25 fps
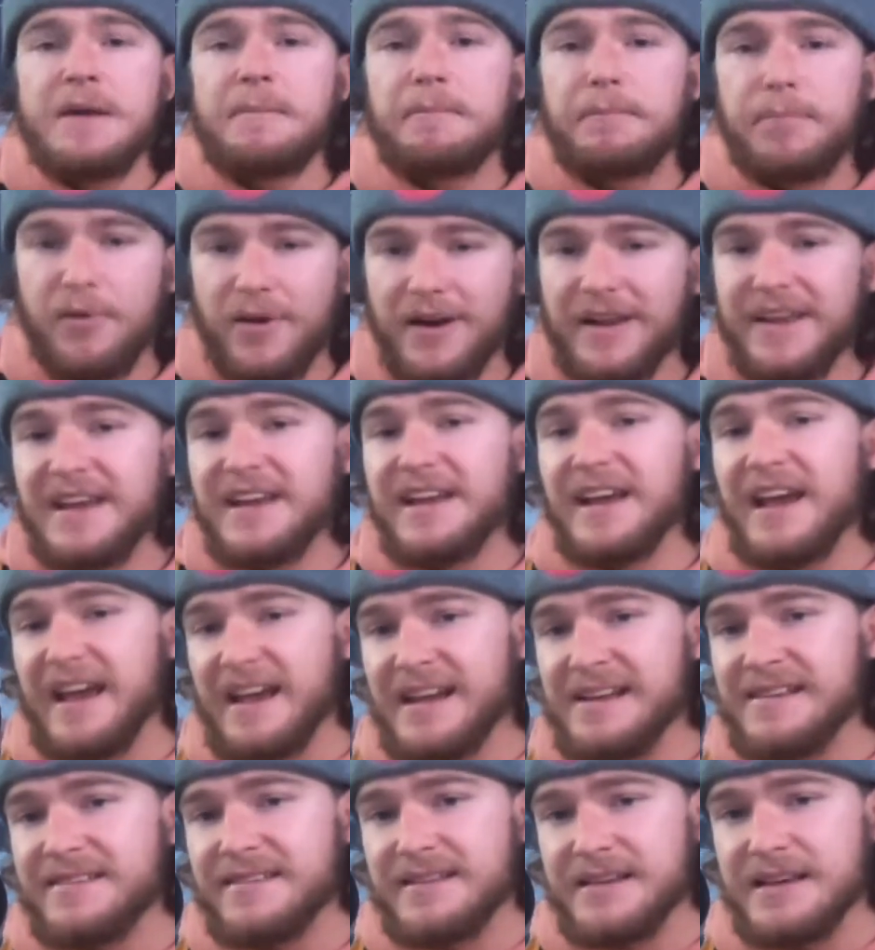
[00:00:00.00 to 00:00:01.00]
bringing
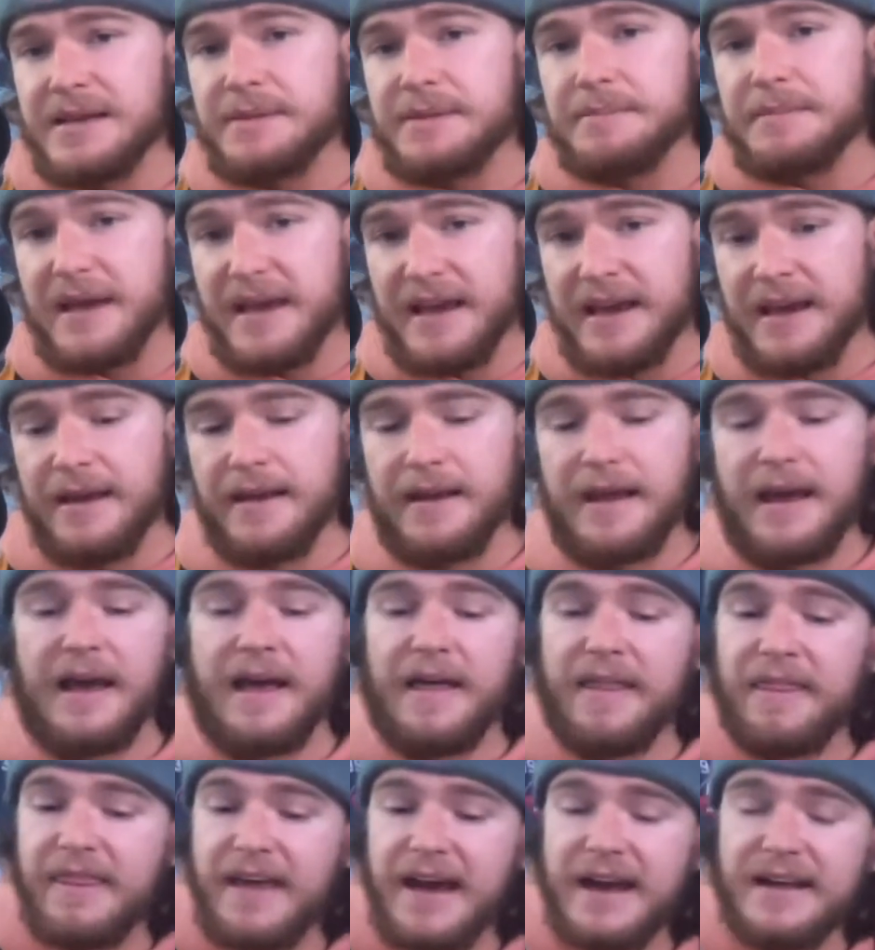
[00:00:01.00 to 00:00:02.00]
a team in.
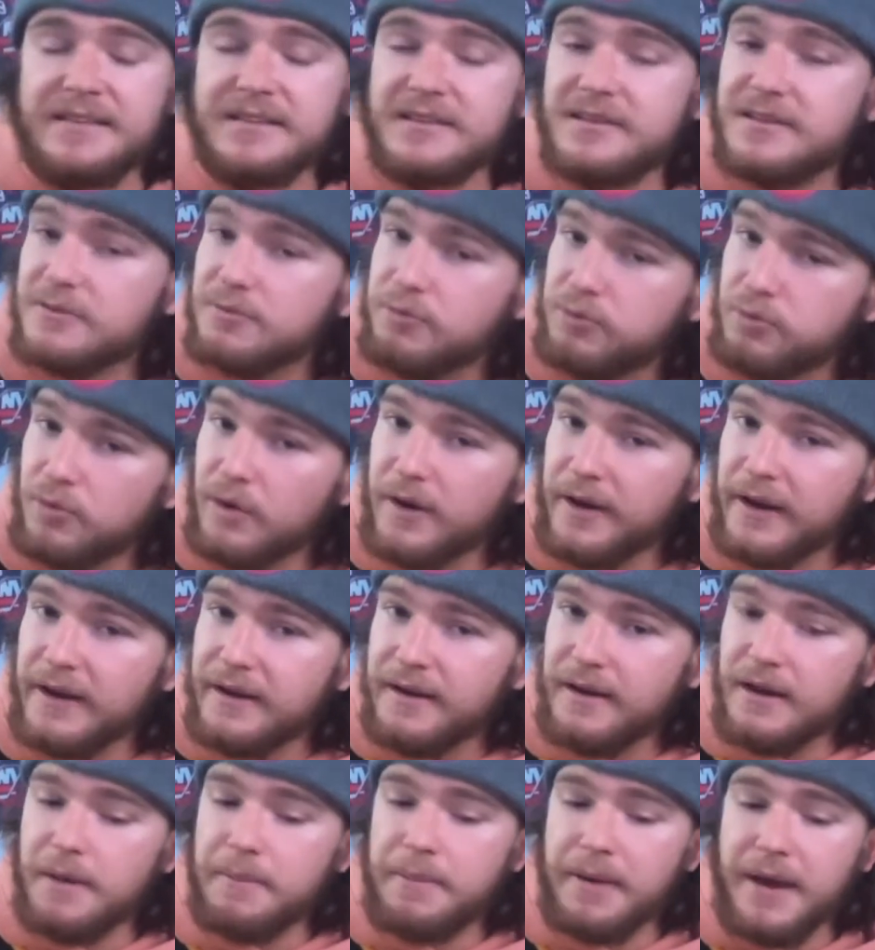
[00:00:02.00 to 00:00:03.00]
And that's what
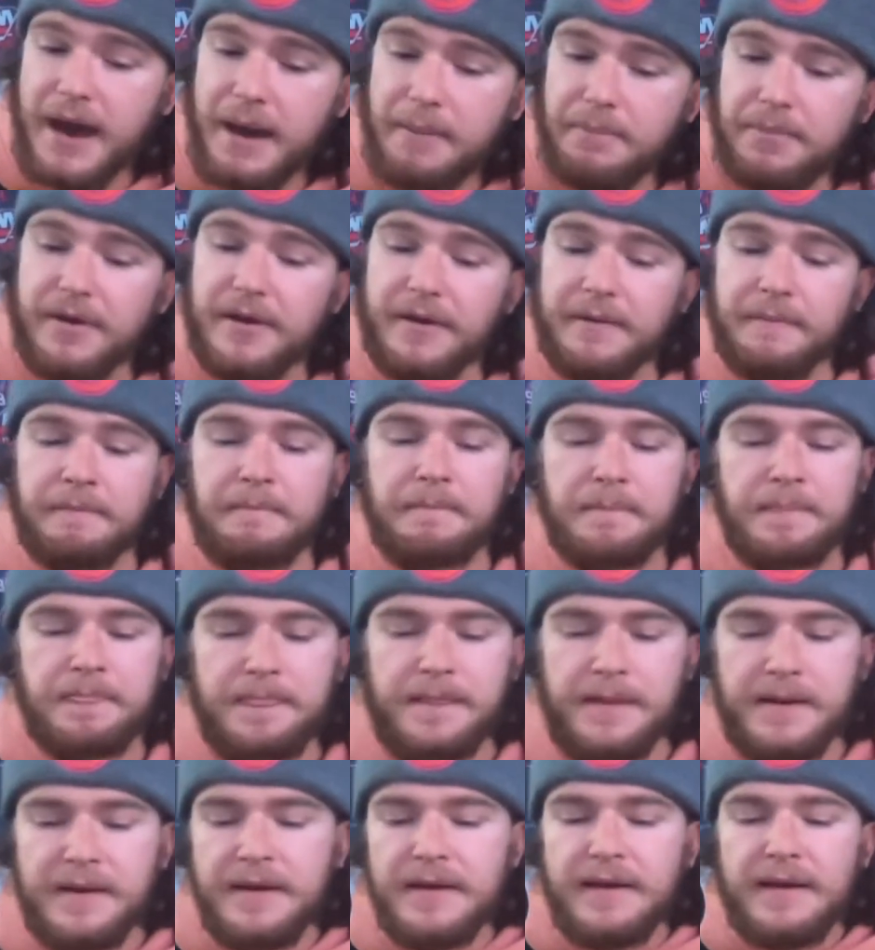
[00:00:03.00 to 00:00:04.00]
ended up happening.
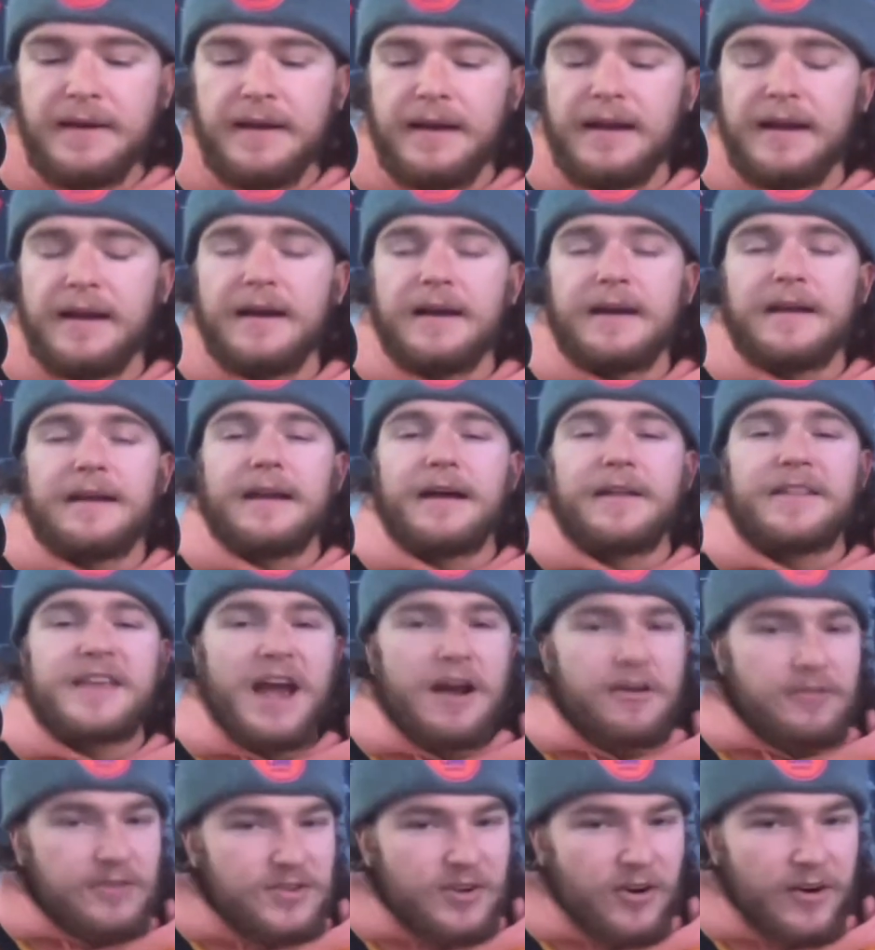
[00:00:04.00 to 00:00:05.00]
And the
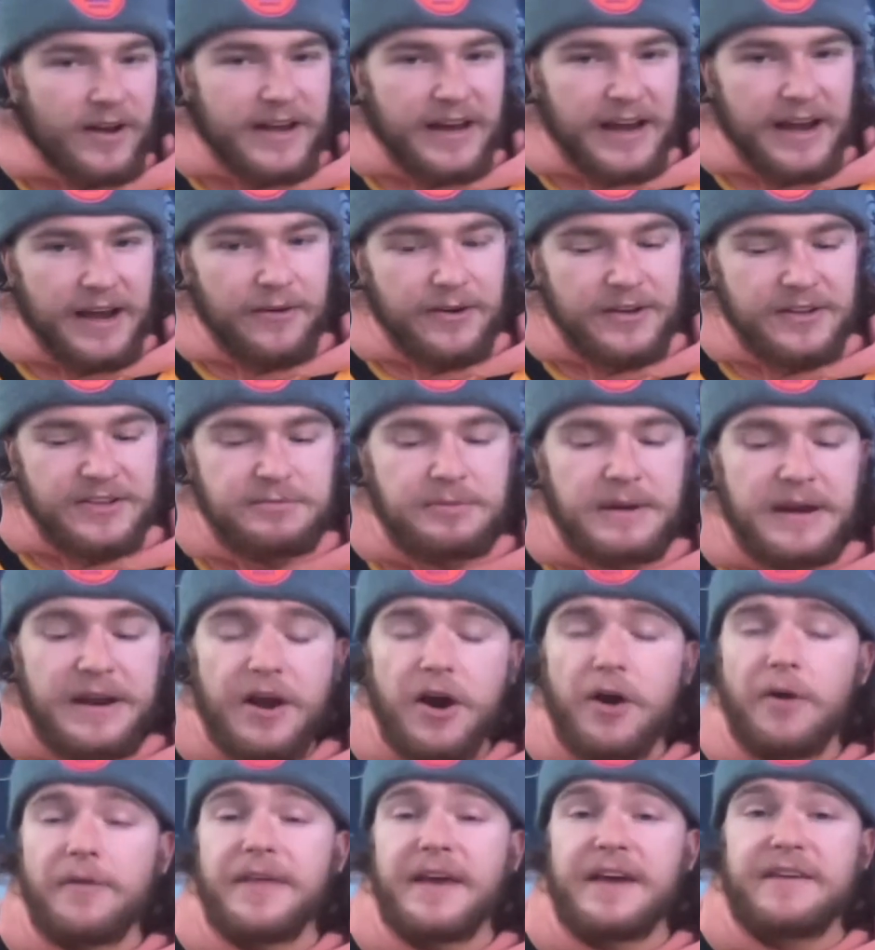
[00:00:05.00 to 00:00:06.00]
Arizona Coyotes, we
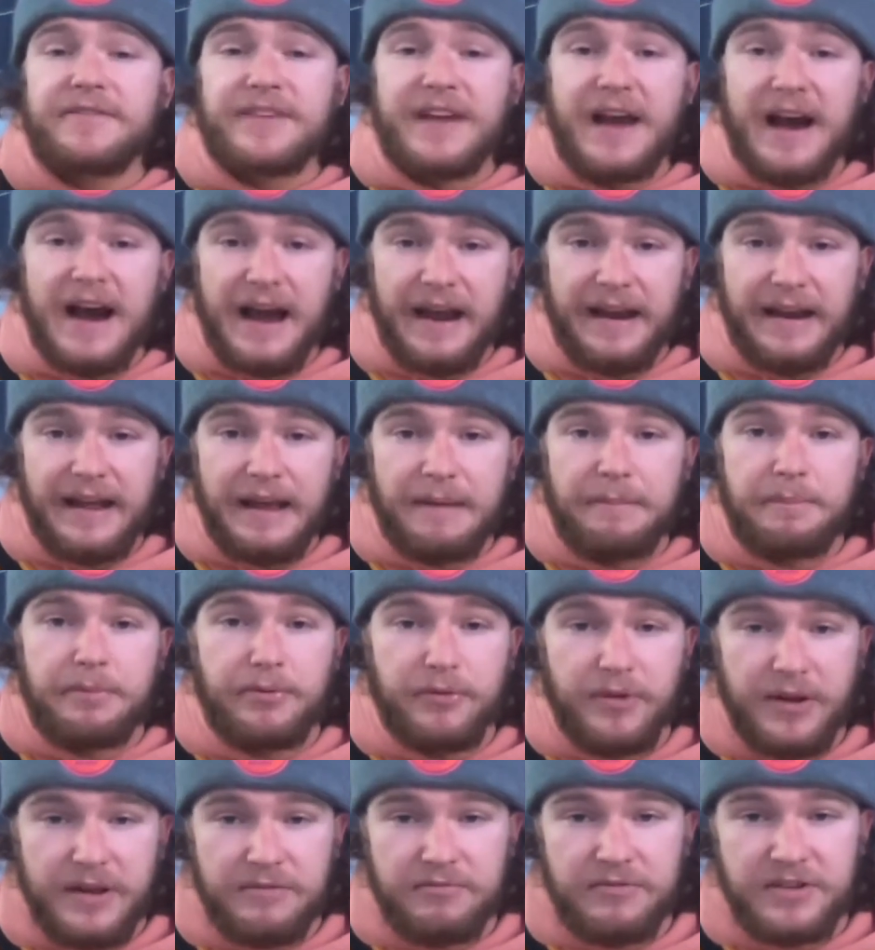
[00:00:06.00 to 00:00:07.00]
know they've got a
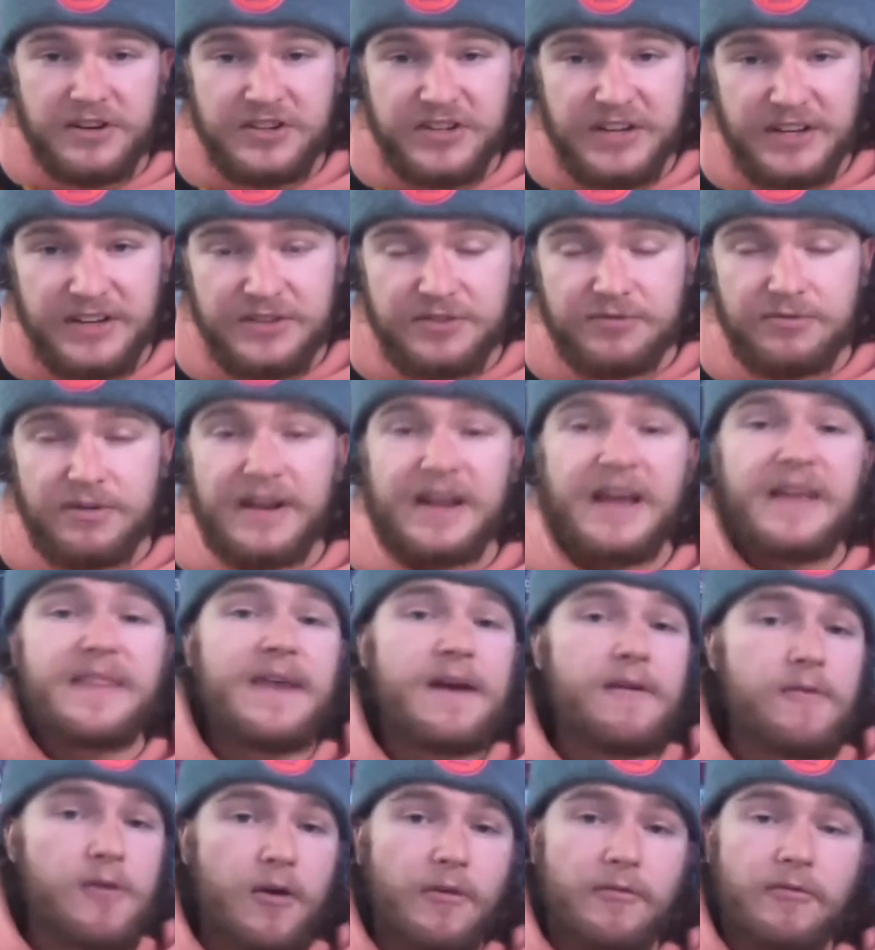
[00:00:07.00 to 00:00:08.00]
pretty rich history in
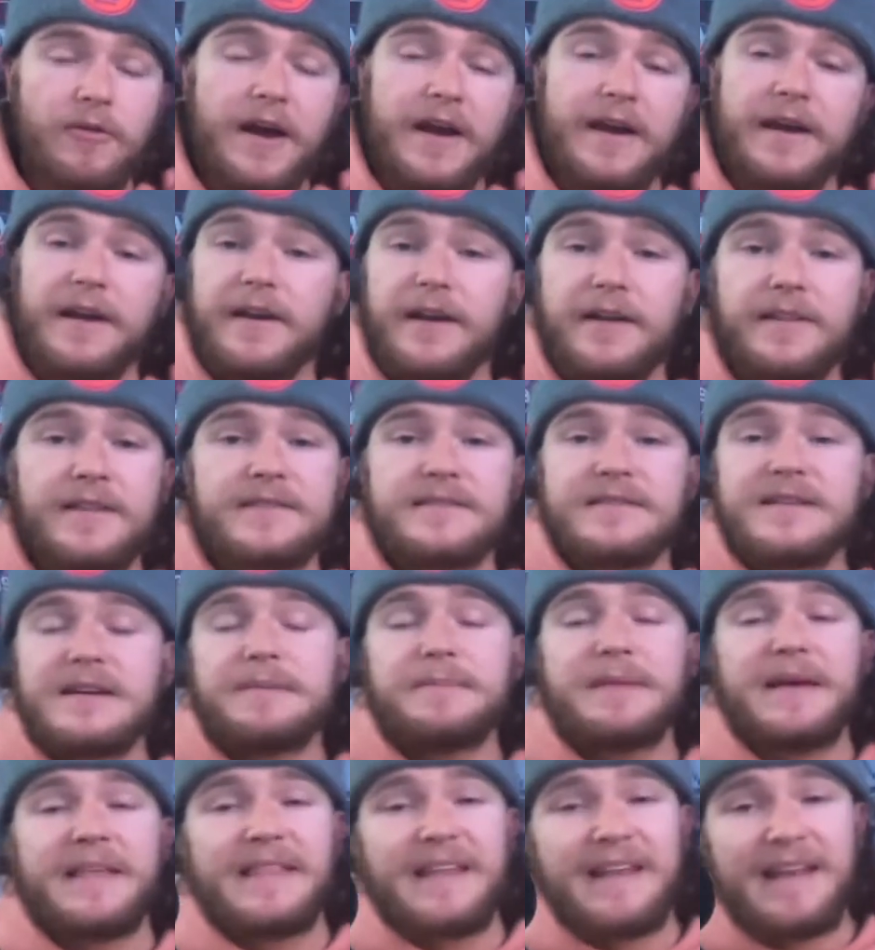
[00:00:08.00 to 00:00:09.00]
their own right. Another
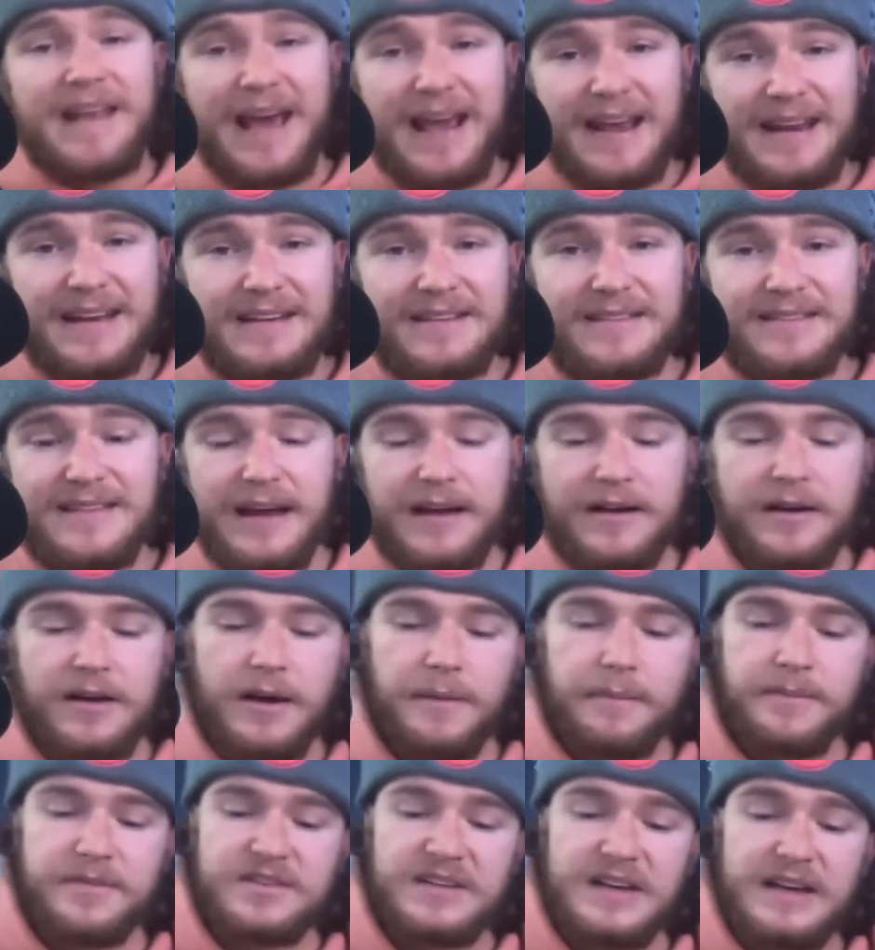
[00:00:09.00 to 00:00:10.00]
team in the 90s that
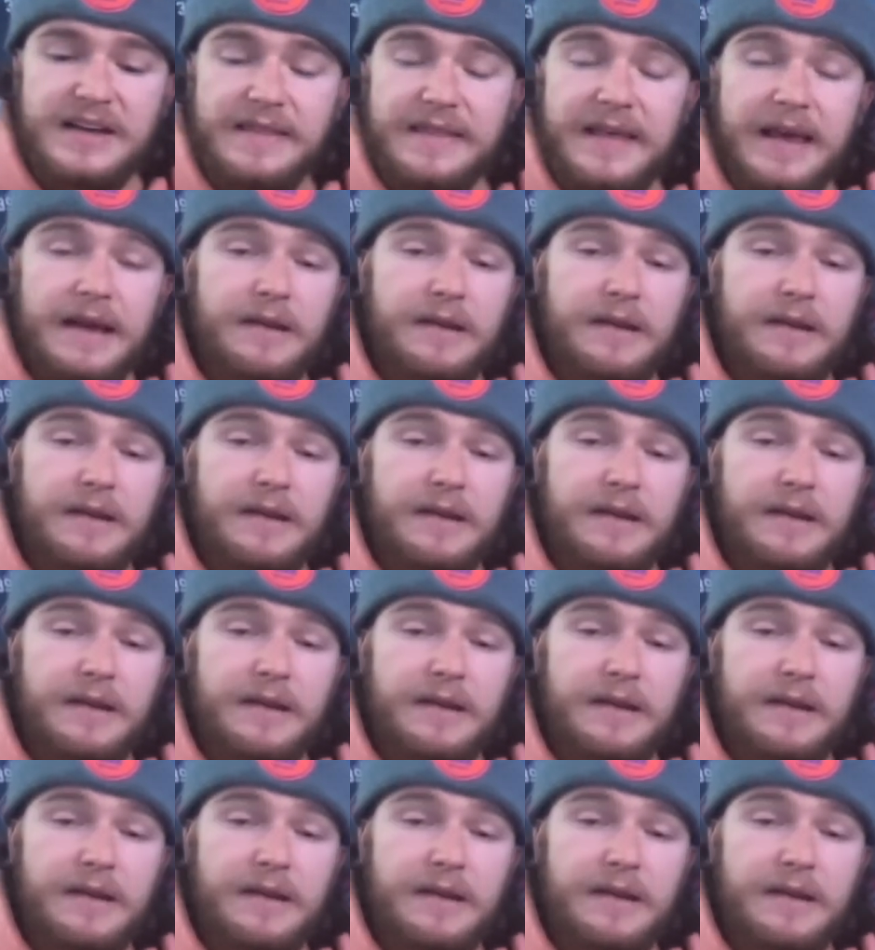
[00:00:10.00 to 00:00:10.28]
comes in, they